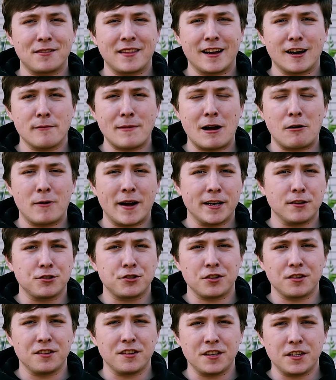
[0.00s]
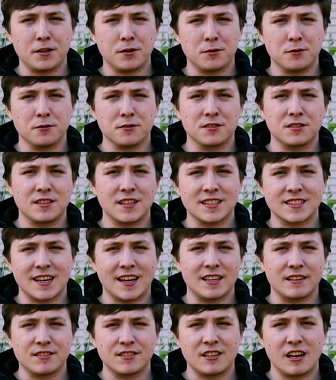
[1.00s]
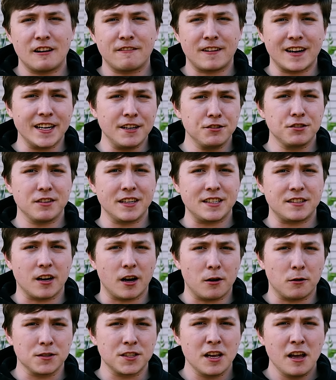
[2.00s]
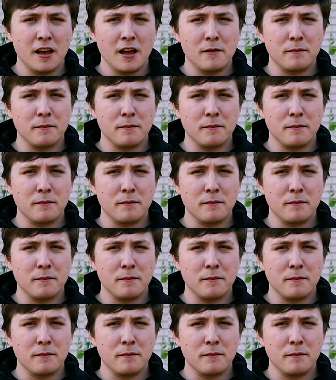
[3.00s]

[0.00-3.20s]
there about why you shouldn't use this kind of stuff, and I usually don't,